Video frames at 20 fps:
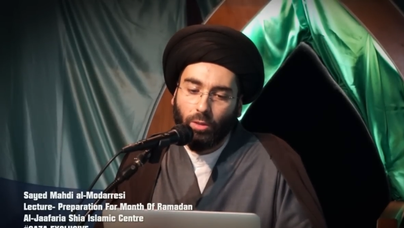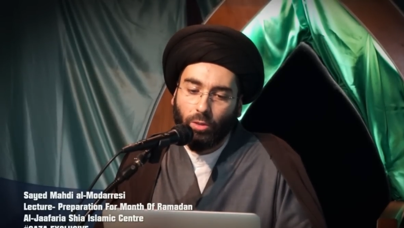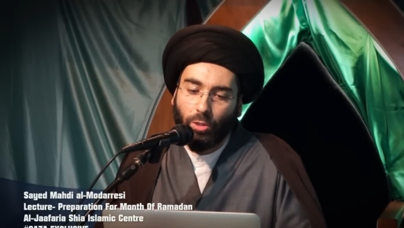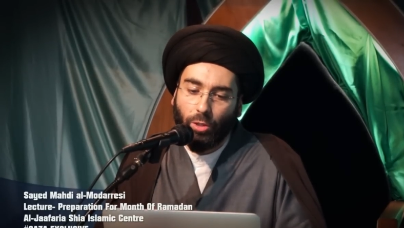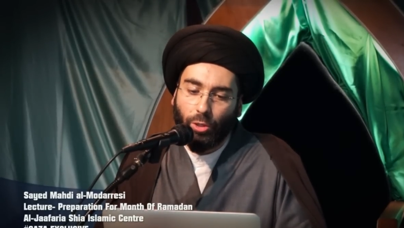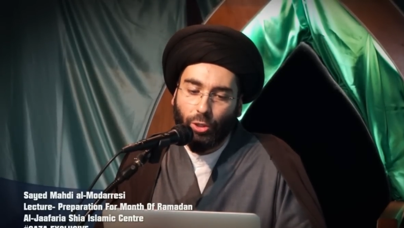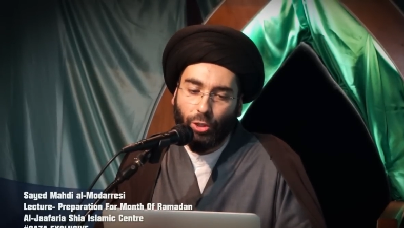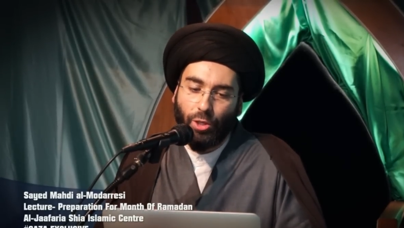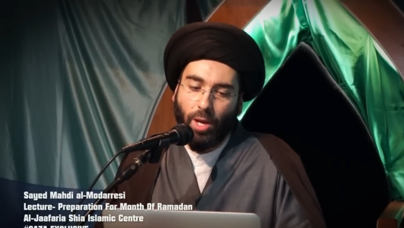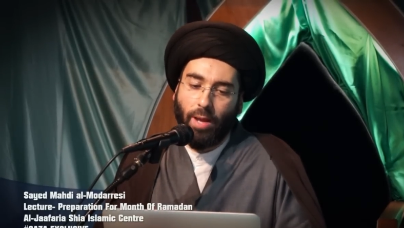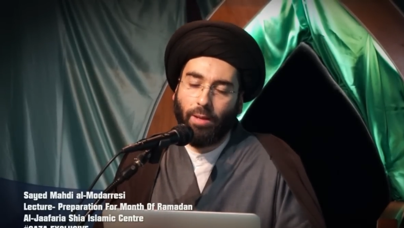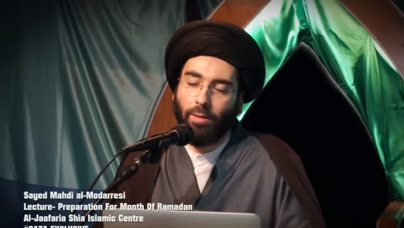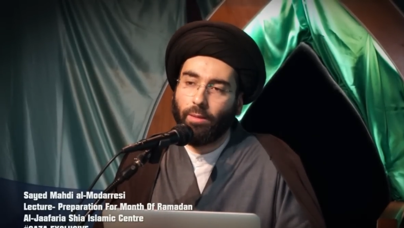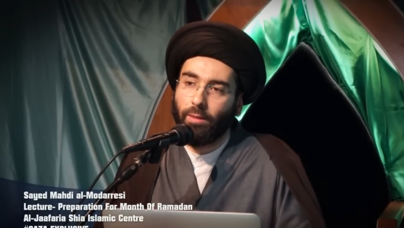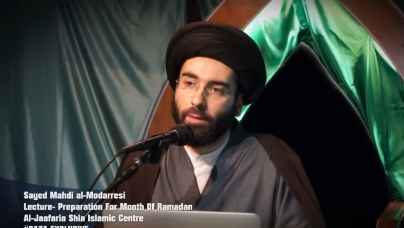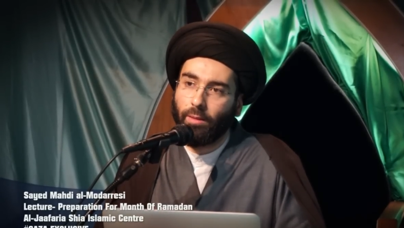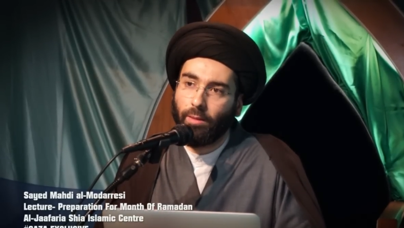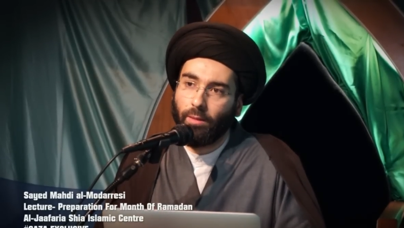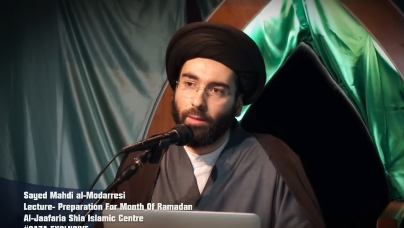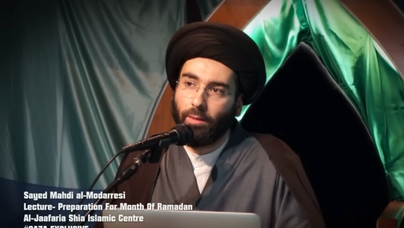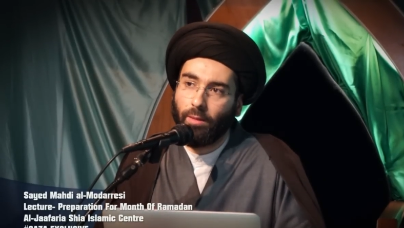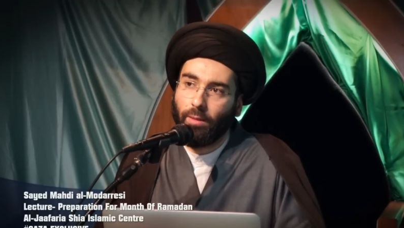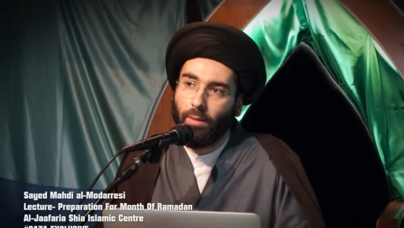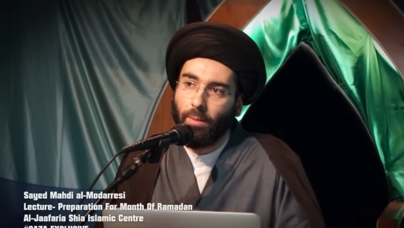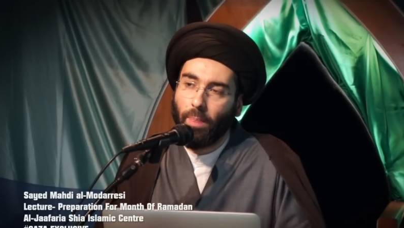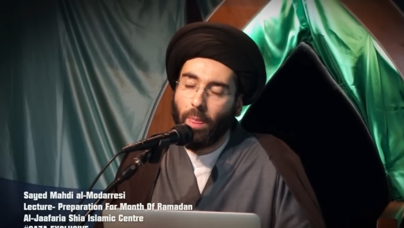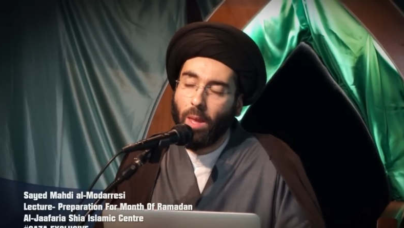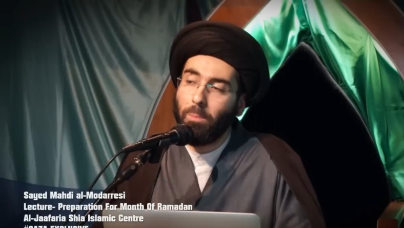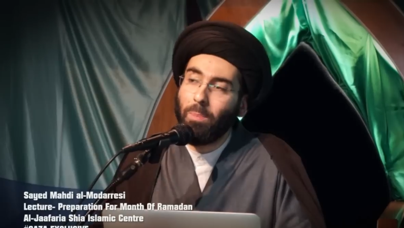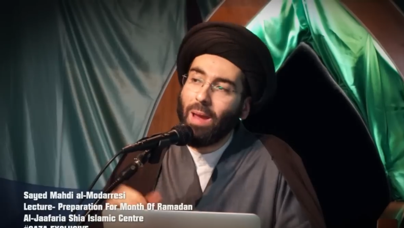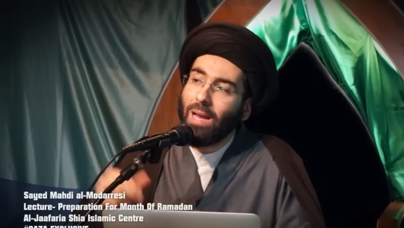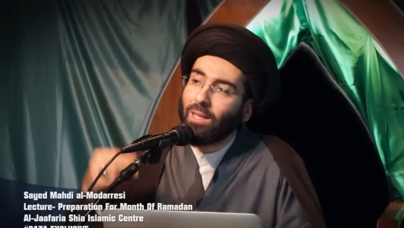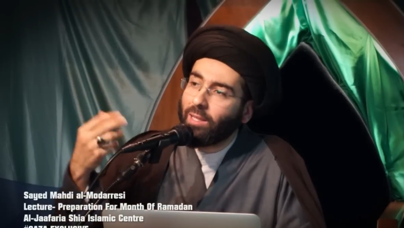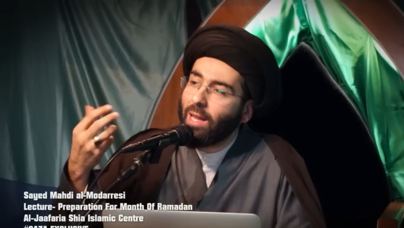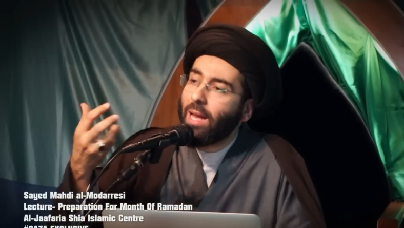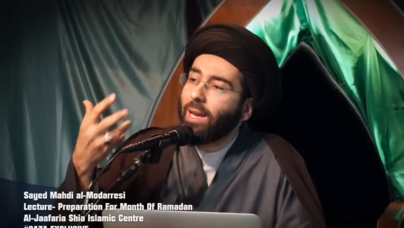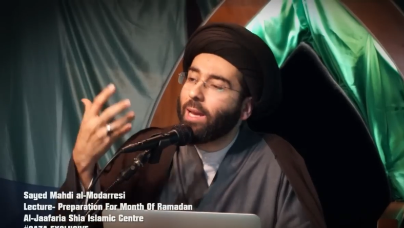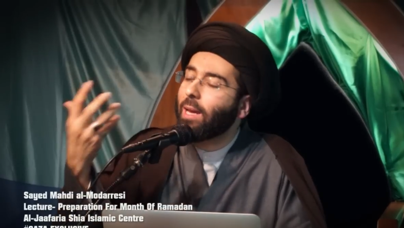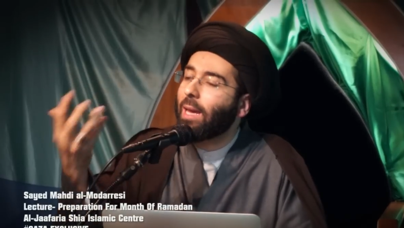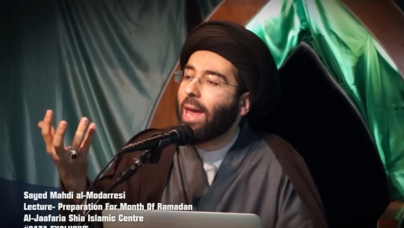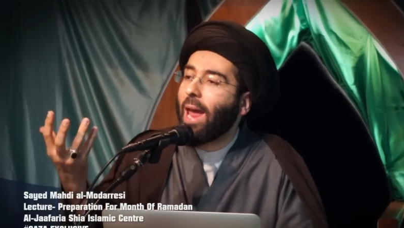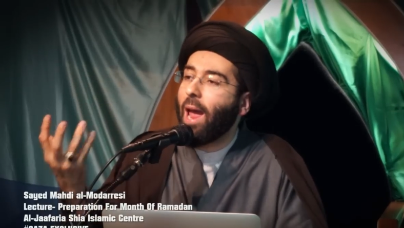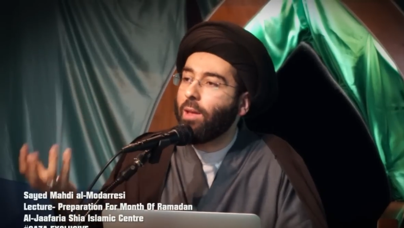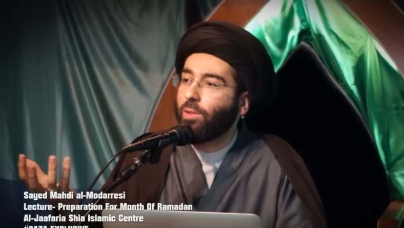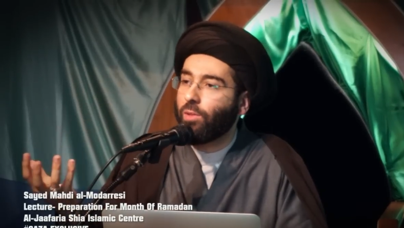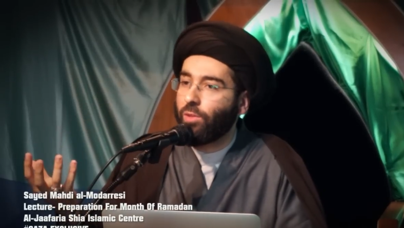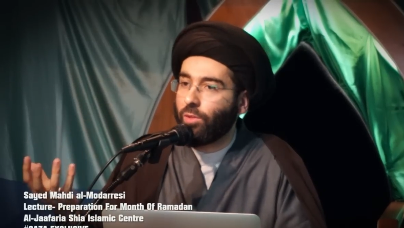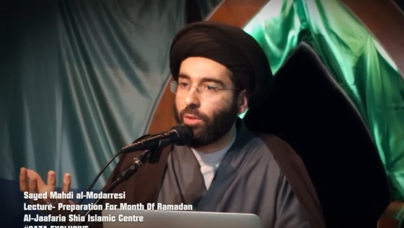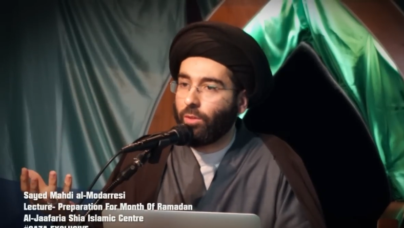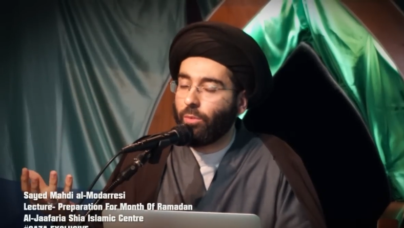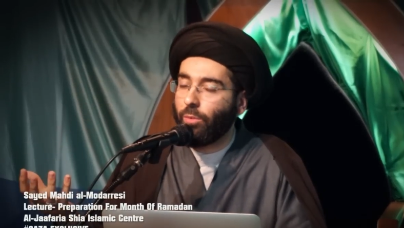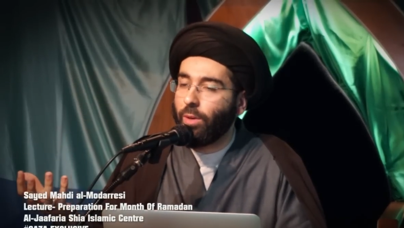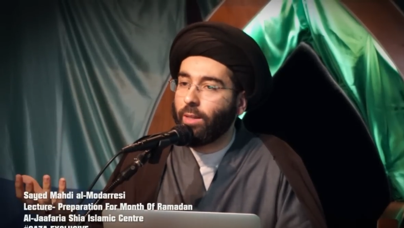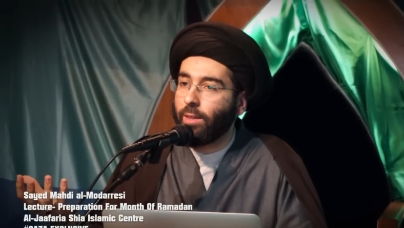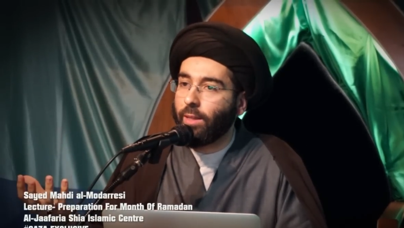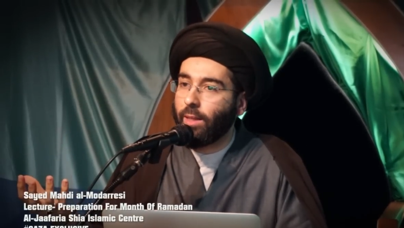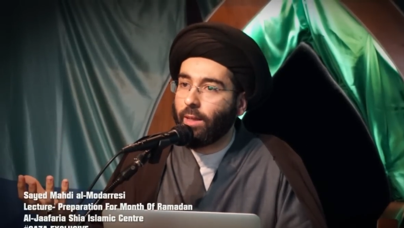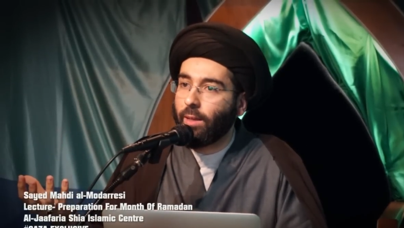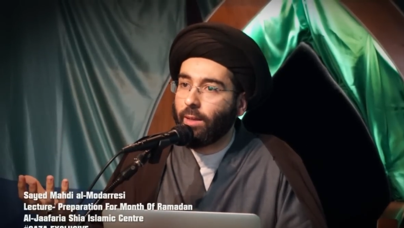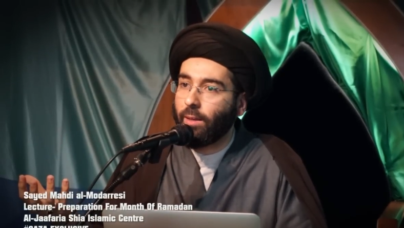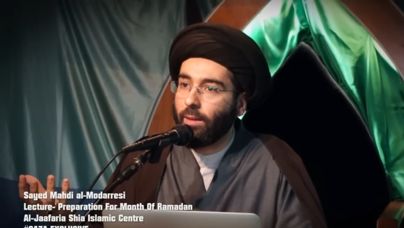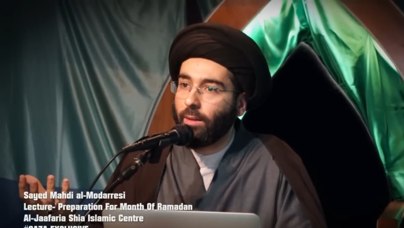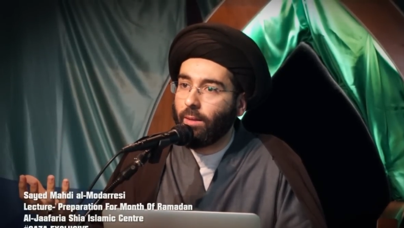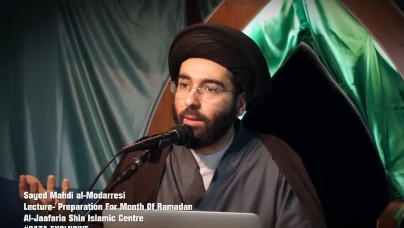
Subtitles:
to shed. It's like a cancer, really.